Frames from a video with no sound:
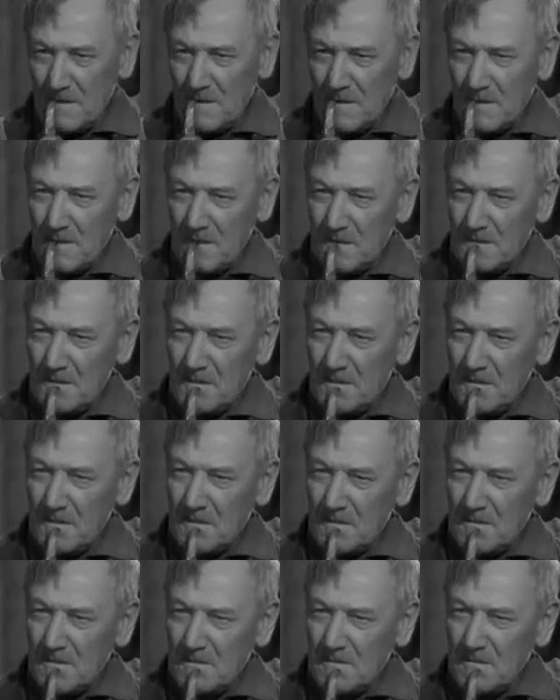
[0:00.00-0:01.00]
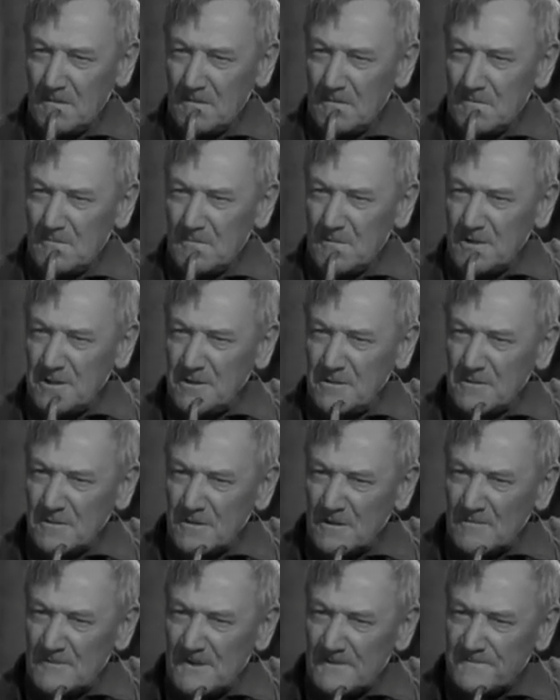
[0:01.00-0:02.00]
buried in Santa Fe. What do you know
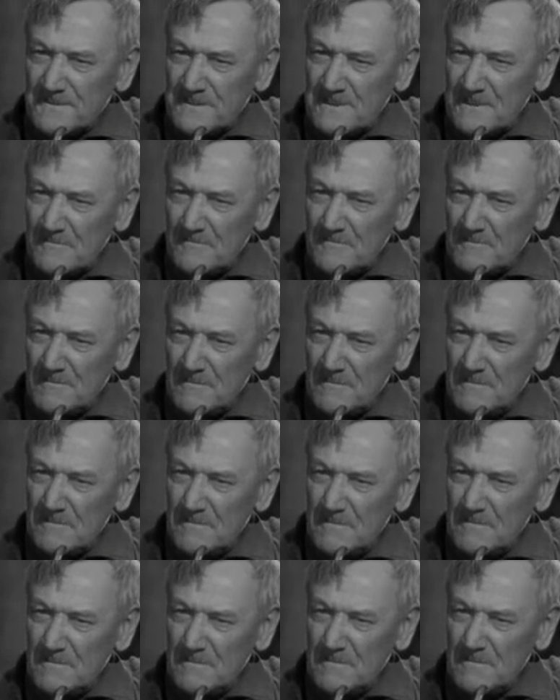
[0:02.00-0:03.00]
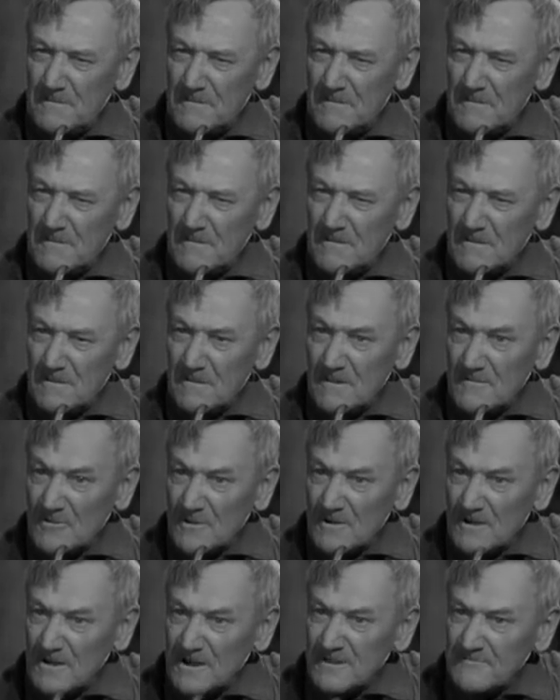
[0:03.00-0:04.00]
about them? What are you going to do with them? I'm
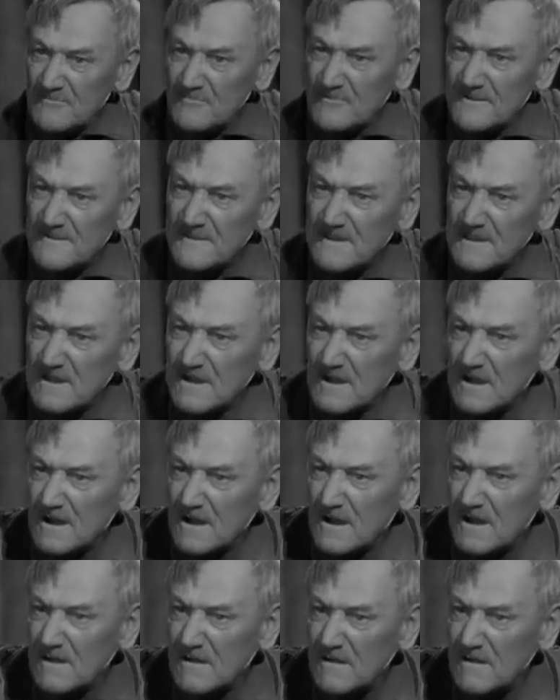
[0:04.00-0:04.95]
going to leave them where they are.